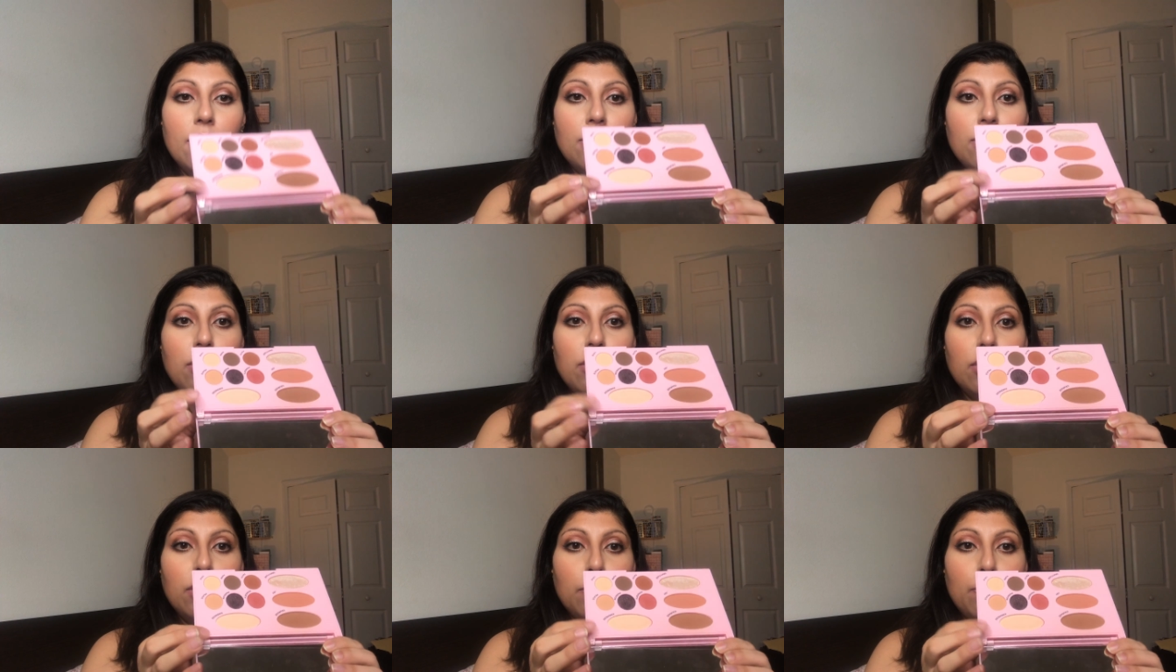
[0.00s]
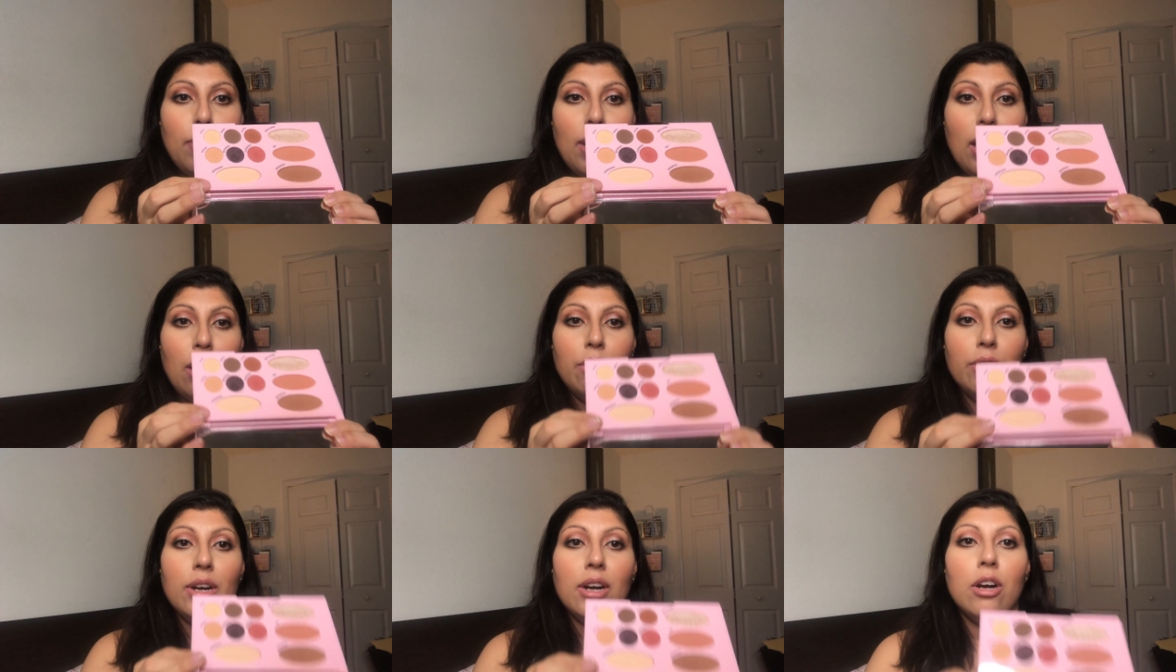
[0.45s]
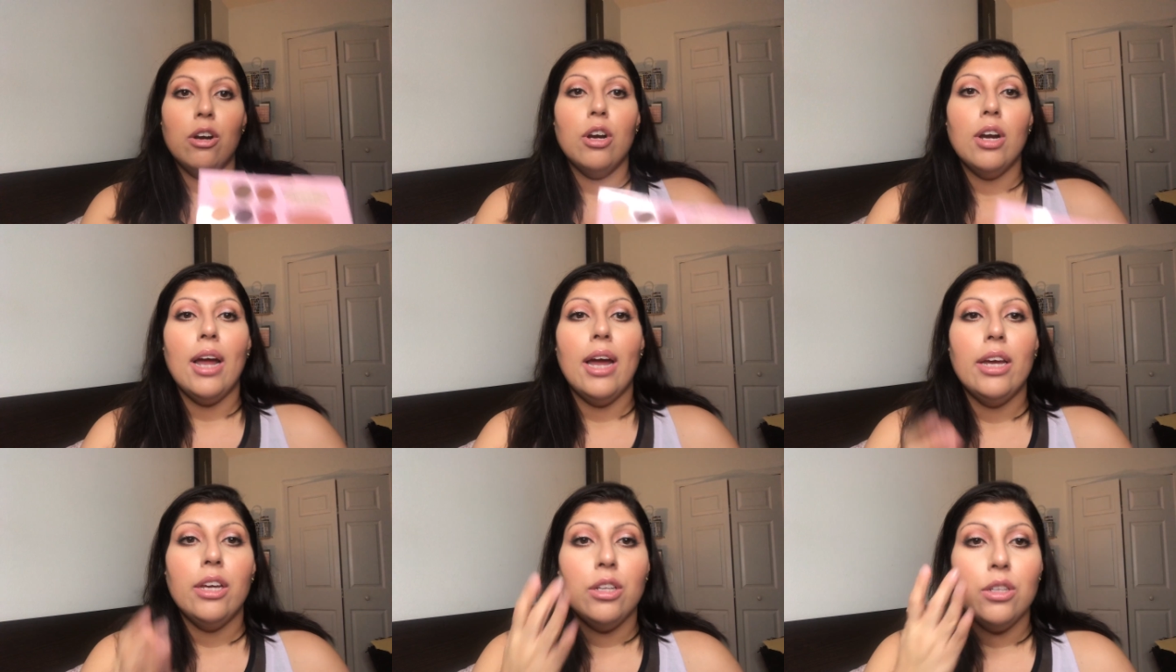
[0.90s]
The powder,
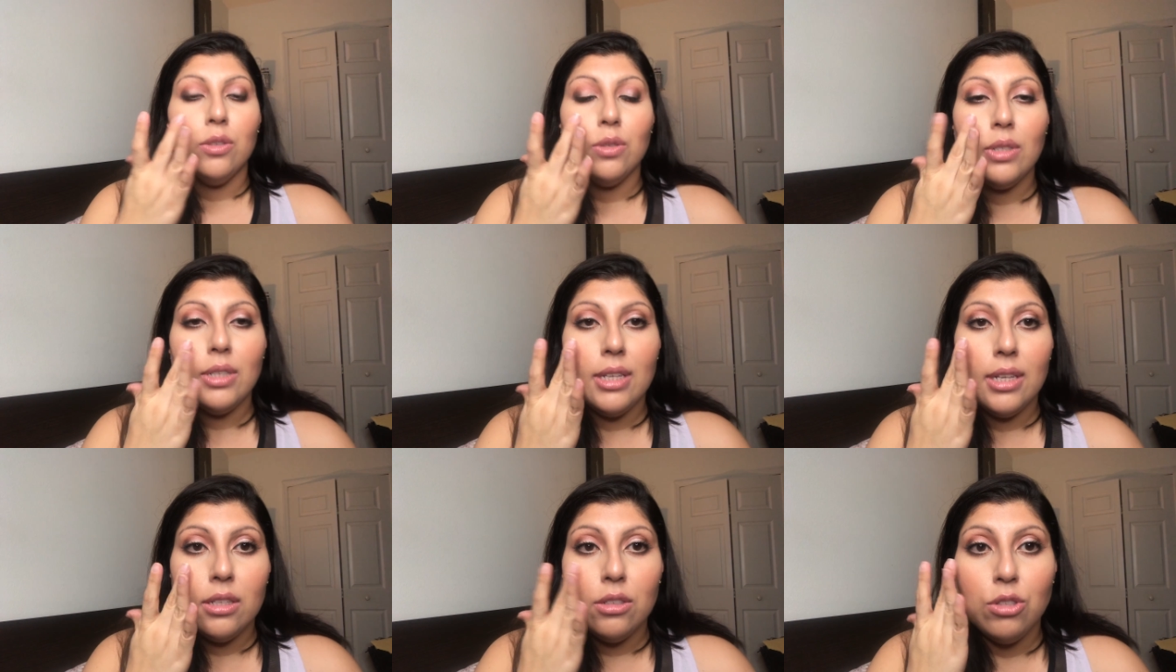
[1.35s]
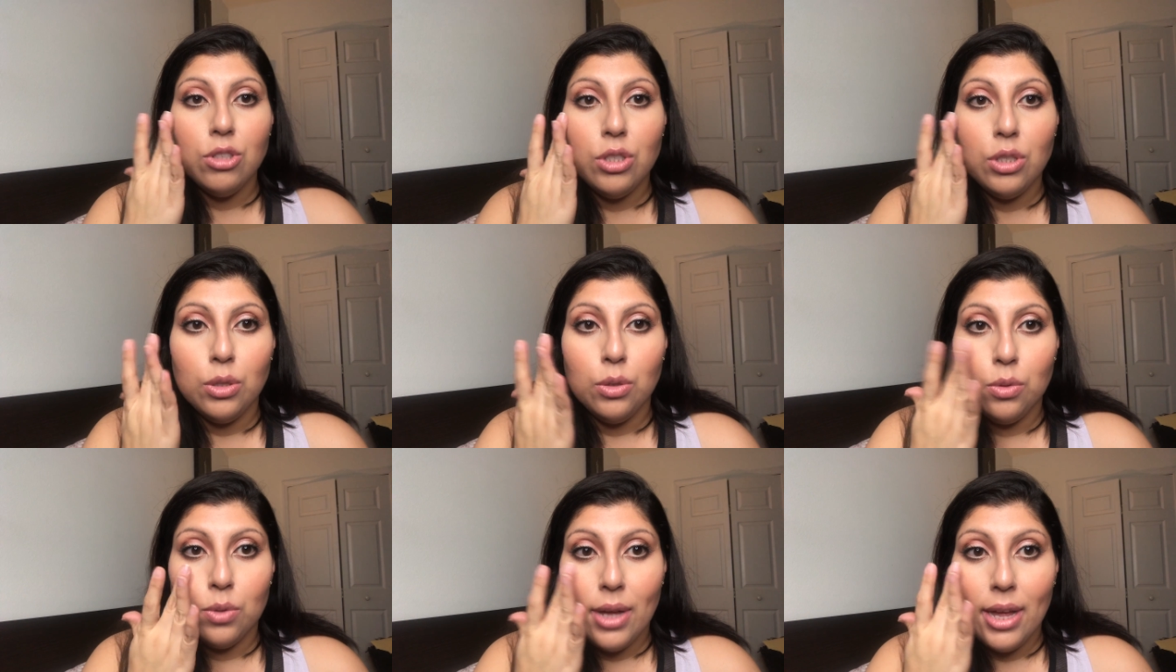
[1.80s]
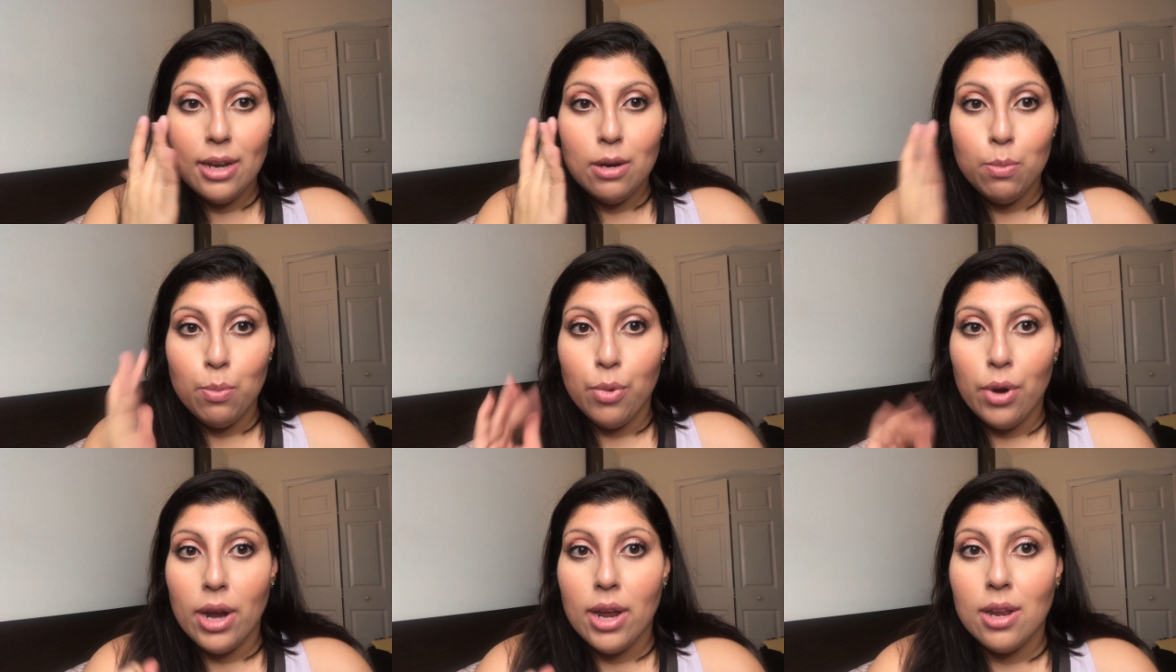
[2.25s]
I use it to kind
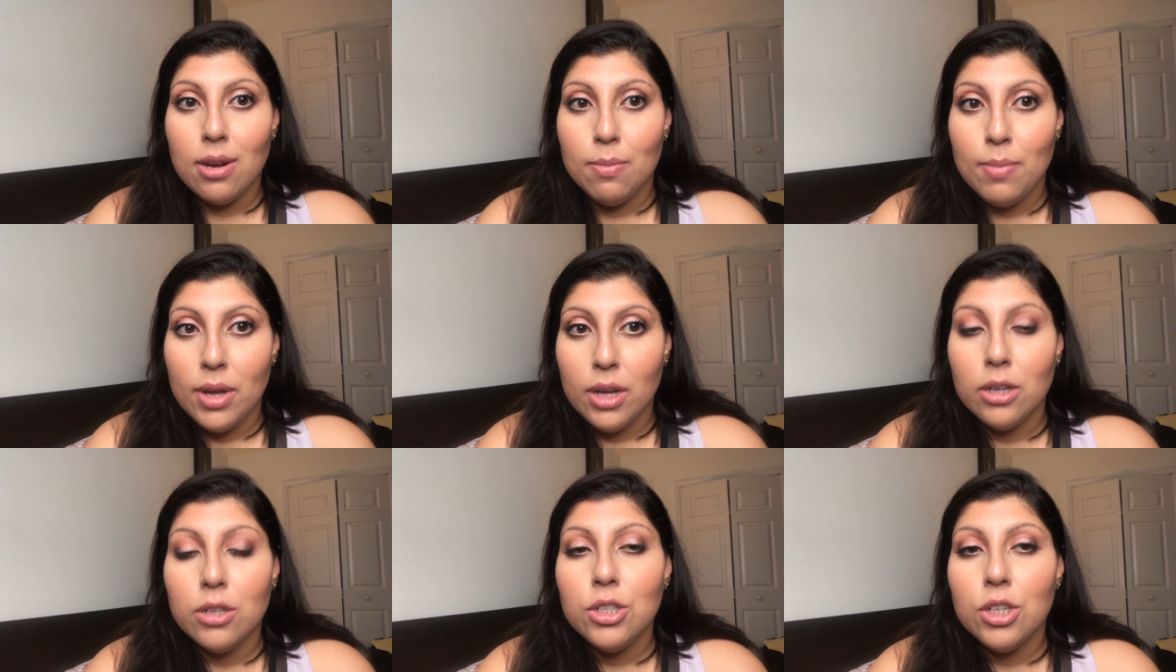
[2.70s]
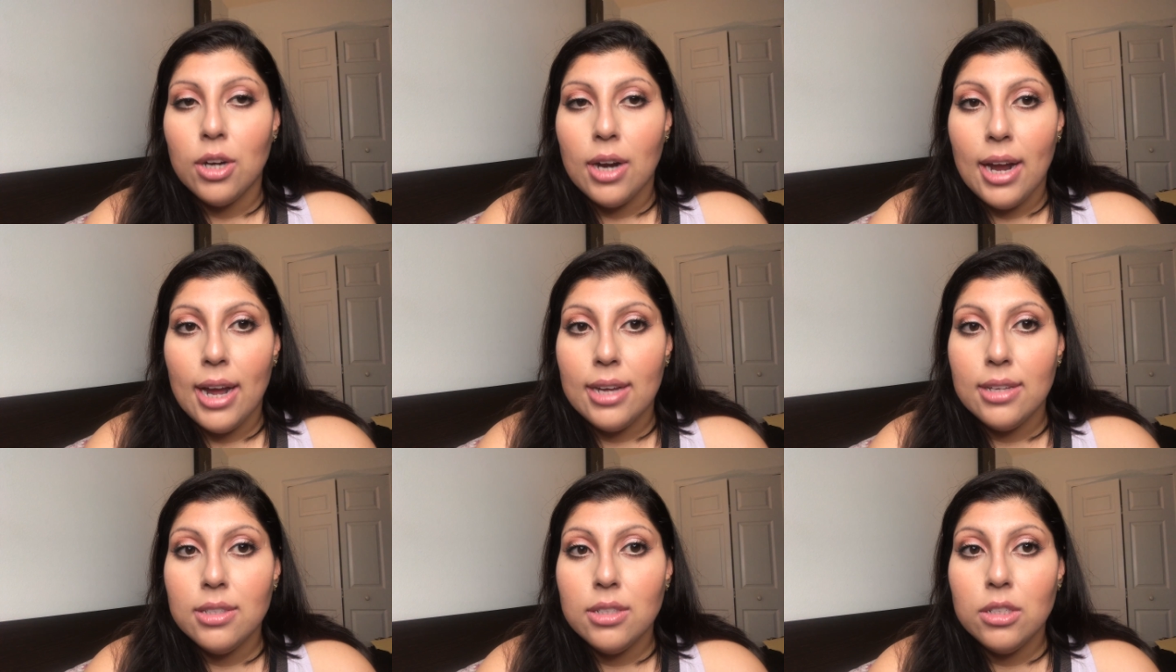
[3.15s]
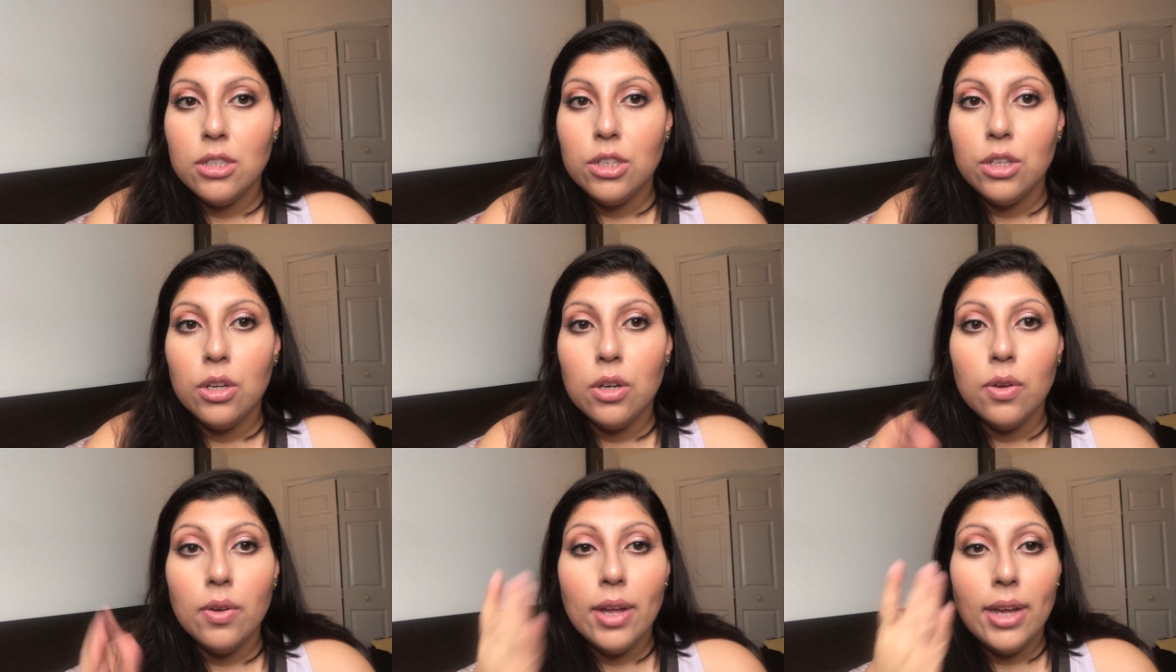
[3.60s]
of brighten my under eyes a
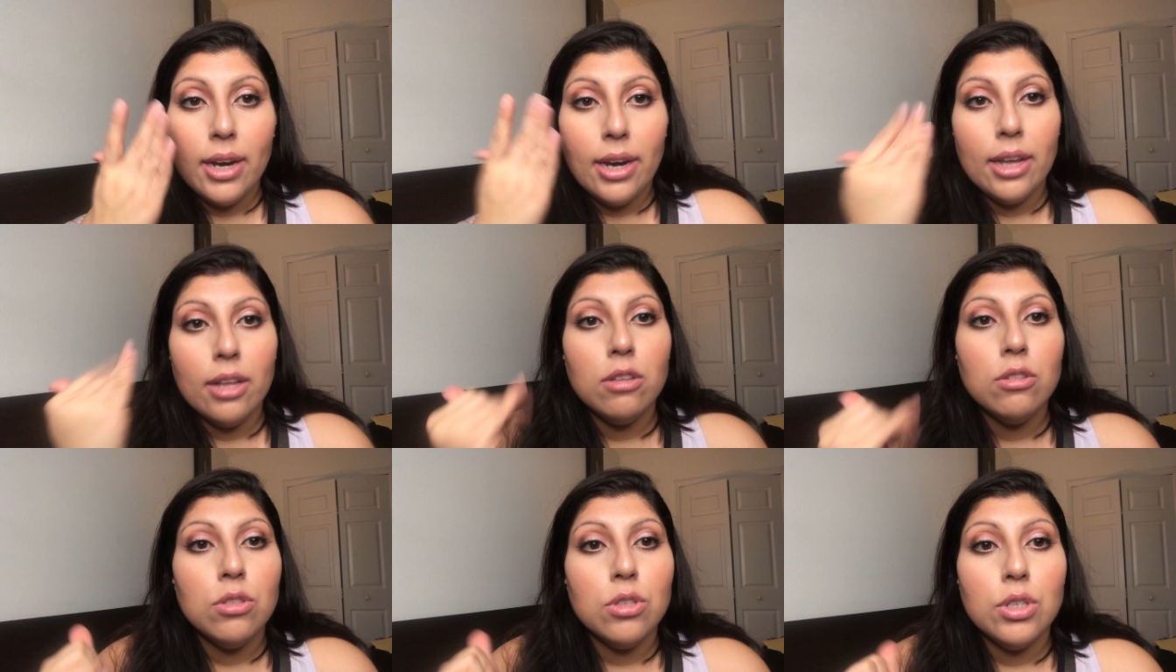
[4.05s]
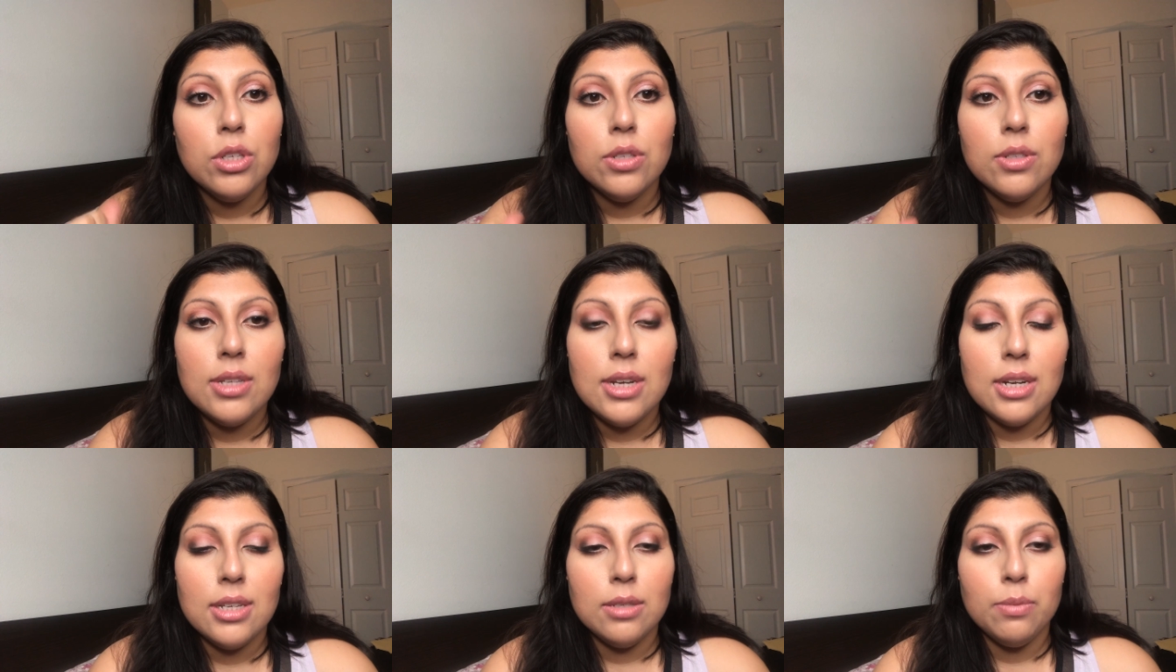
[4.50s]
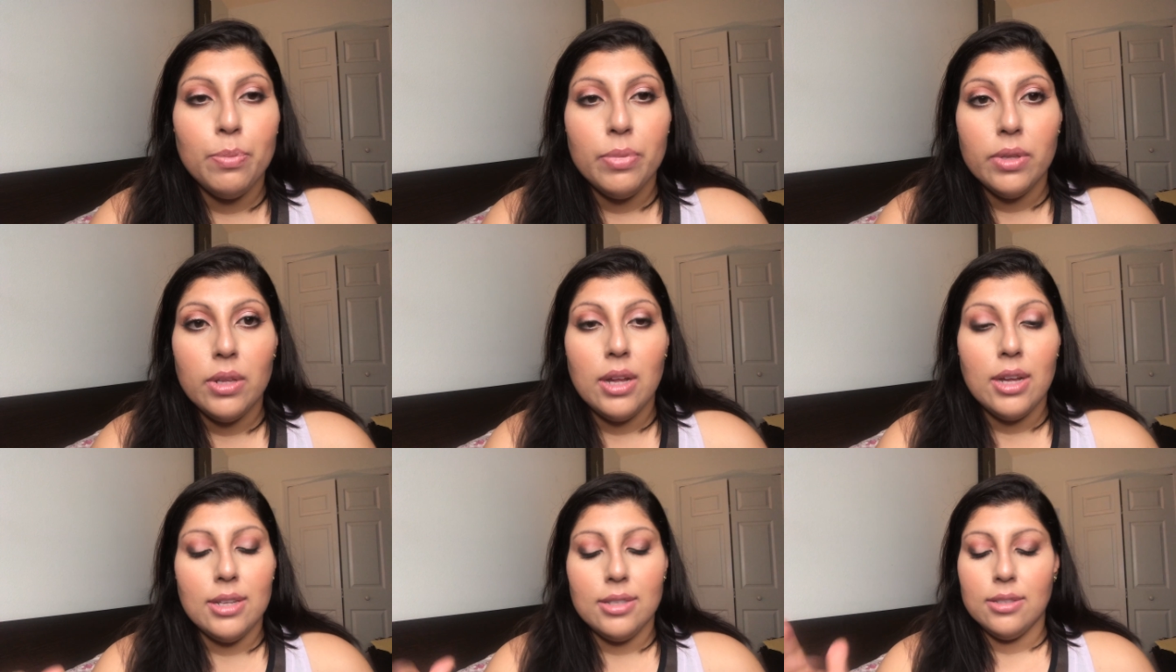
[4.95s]
little, and I also use it
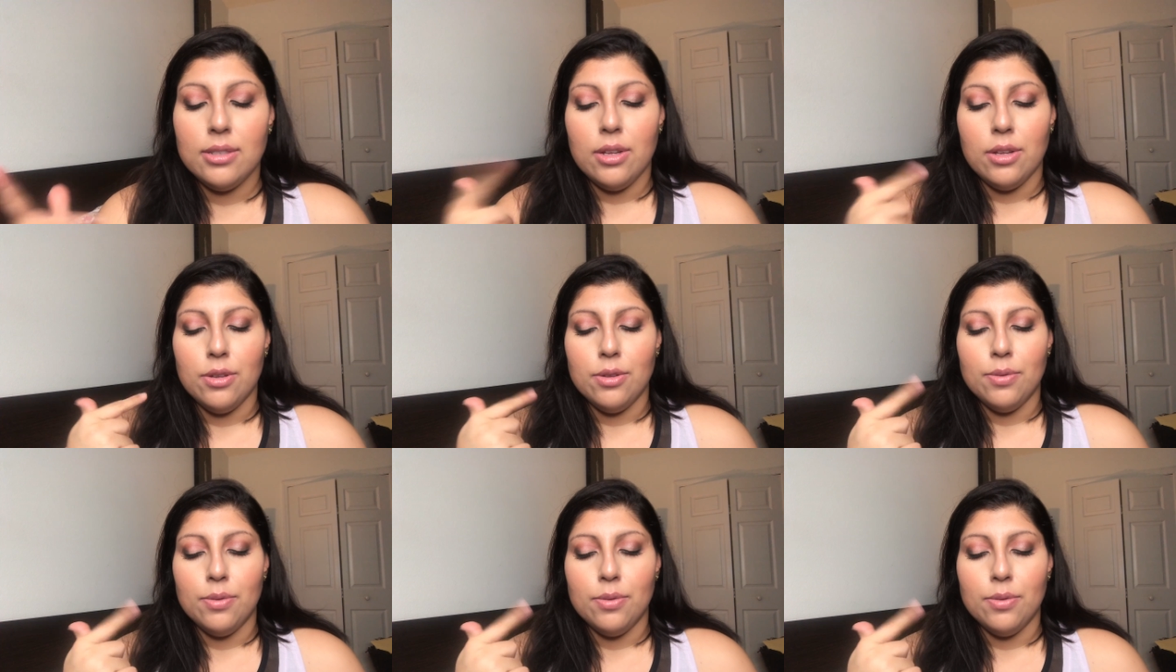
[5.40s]
as